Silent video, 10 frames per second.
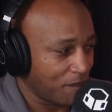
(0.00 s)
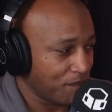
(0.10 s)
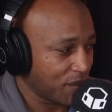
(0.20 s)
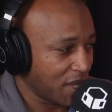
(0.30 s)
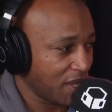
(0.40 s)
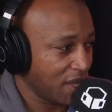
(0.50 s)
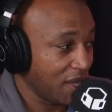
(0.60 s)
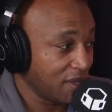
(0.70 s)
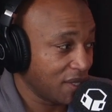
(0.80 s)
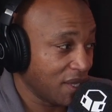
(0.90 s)

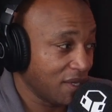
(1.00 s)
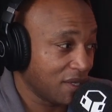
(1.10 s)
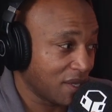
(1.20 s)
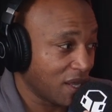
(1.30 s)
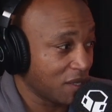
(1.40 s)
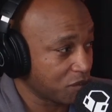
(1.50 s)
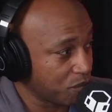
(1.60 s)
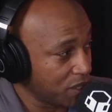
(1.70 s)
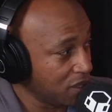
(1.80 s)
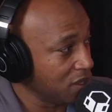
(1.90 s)
and it helps
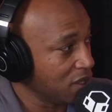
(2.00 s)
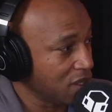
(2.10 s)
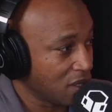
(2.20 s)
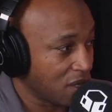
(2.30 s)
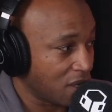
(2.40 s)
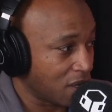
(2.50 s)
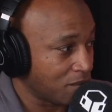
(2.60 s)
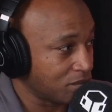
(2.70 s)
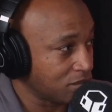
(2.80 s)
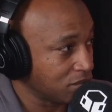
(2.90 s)
me
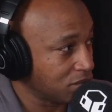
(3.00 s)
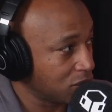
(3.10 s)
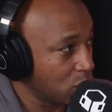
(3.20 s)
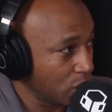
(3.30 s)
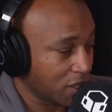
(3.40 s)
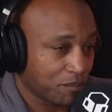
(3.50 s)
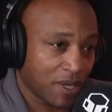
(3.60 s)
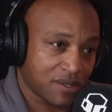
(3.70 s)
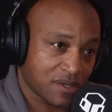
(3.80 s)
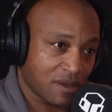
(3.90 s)
look at
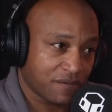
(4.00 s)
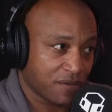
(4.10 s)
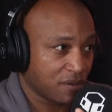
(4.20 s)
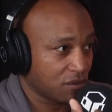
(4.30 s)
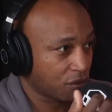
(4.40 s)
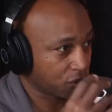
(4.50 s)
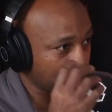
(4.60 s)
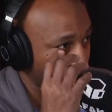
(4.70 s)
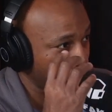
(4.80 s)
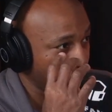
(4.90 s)
myself through
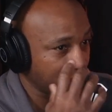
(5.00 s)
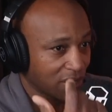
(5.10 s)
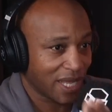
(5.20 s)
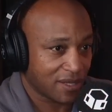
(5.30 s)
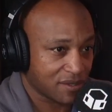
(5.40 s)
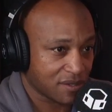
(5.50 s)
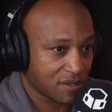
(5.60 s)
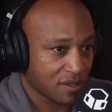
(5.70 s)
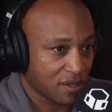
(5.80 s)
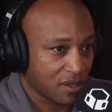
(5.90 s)
a different lens.
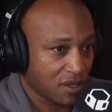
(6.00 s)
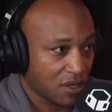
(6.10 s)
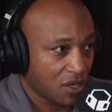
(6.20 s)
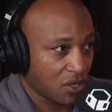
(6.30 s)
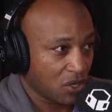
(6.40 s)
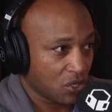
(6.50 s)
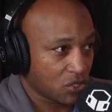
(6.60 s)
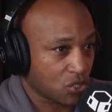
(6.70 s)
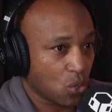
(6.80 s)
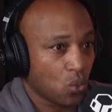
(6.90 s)

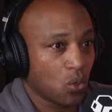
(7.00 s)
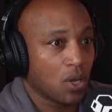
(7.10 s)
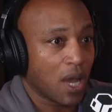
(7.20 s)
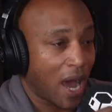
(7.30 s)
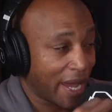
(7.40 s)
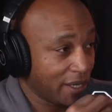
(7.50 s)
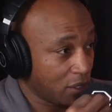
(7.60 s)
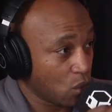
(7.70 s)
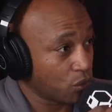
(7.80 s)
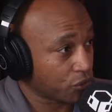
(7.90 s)
So I
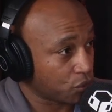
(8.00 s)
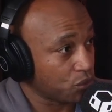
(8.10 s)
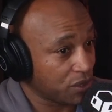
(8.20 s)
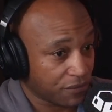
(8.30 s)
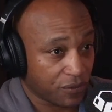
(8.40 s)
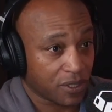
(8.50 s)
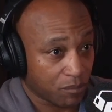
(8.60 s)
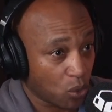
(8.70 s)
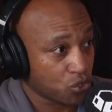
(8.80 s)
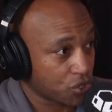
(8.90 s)
go through different
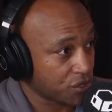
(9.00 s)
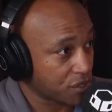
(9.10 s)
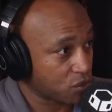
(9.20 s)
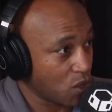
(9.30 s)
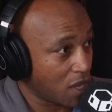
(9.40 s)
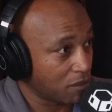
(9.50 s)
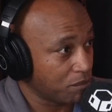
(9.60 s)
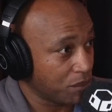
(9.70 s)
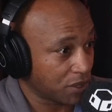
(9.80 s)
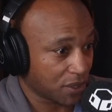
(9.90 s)
emotions as well,
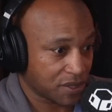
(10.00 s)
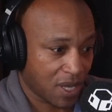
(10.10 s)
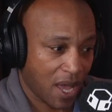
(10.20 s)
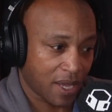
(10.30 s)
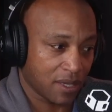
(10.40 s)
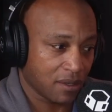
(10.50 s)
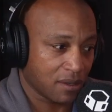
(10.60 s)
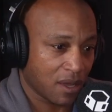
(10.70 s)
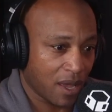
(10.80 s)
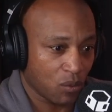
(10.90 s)
because I
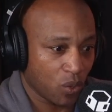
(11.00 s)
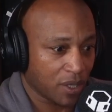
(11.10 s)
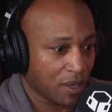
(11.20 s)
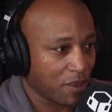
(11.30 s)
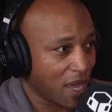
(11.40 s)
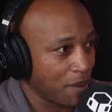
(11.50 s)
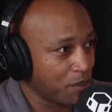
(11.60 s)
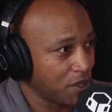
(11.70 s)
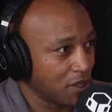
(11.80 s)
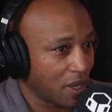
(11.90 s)
win, I'm
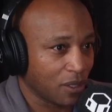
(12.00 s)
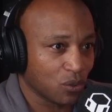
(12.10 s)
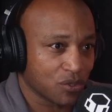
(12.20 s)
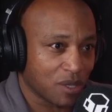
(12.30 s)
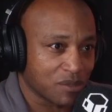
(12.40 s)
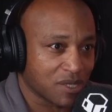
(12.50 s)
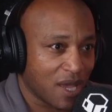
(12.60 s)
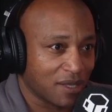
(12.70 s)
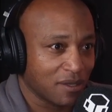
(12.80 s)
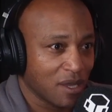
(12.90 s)
happy. I lose, I'm
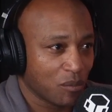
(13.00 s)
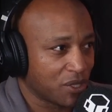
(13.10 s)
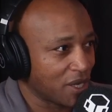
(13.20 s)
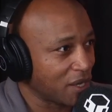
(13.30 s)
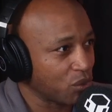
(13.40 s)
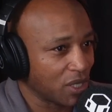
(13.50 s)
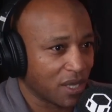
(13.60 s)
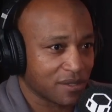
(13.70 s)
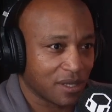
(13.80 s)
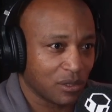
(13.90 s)
sad. But then I realize
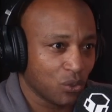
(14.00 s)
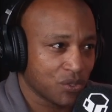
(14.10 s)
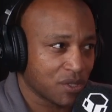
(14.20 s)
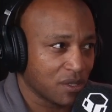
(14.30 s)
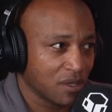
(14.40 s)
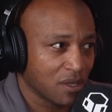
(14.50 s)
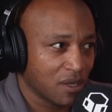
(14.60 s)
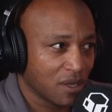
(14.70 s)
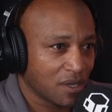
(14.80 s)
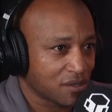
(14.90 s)
that losing
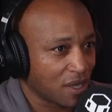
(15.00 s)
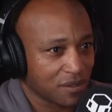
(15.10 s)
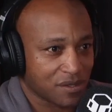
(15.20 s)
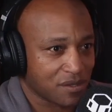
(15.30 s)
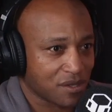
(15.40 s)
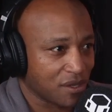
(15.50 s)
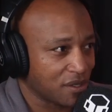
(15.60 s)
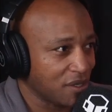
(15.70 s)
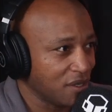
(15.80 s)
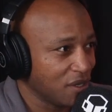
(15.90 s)
is not necessarily